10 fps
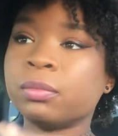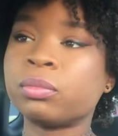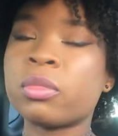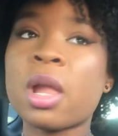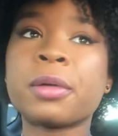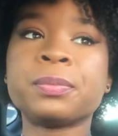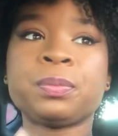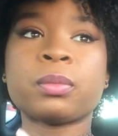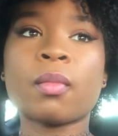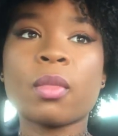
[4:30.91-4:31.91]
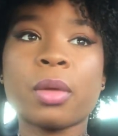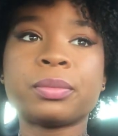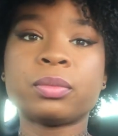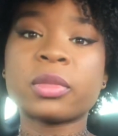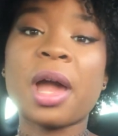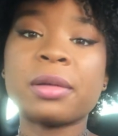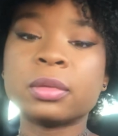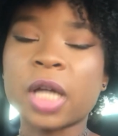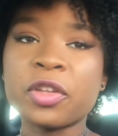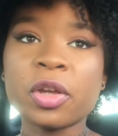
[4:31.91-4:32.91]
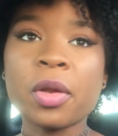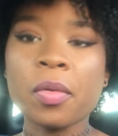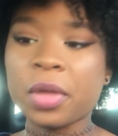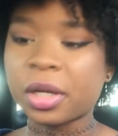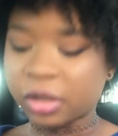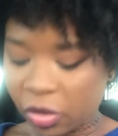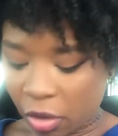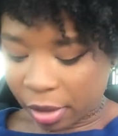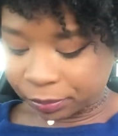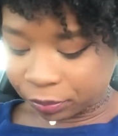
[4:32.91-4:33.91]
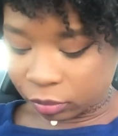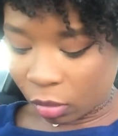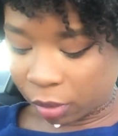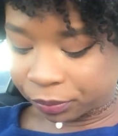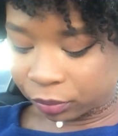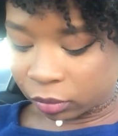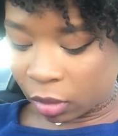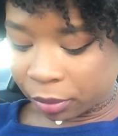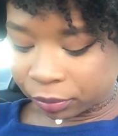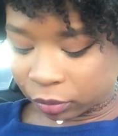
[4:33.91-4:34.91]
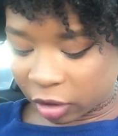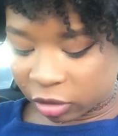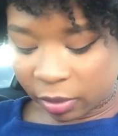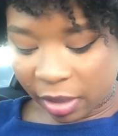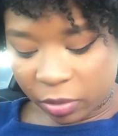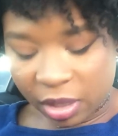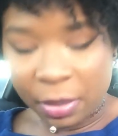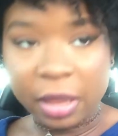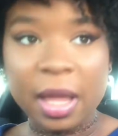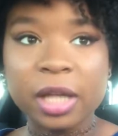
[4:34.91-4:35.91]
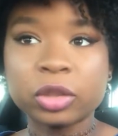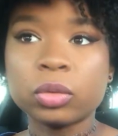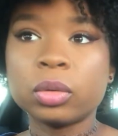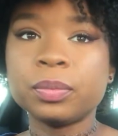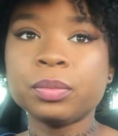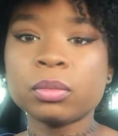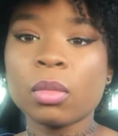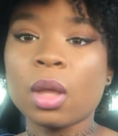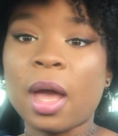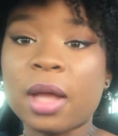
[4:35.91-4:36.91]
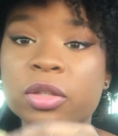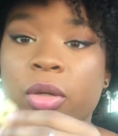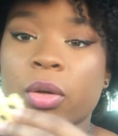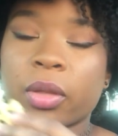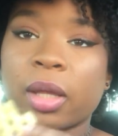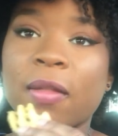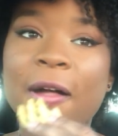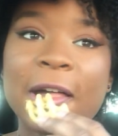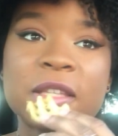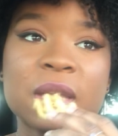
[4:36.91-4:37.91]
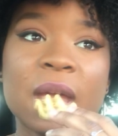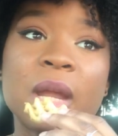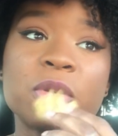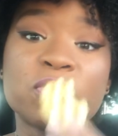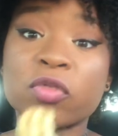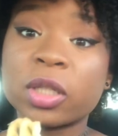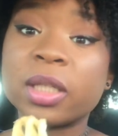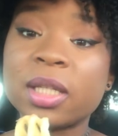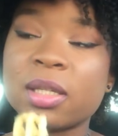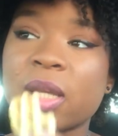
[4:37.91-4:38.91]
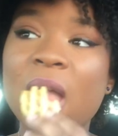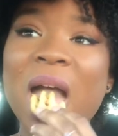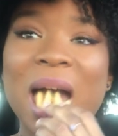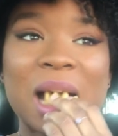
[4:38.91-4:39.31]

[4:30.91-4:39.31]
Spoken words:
Now, I took it online because I thought, because when I was at my last school, I took an online class and it was really easy.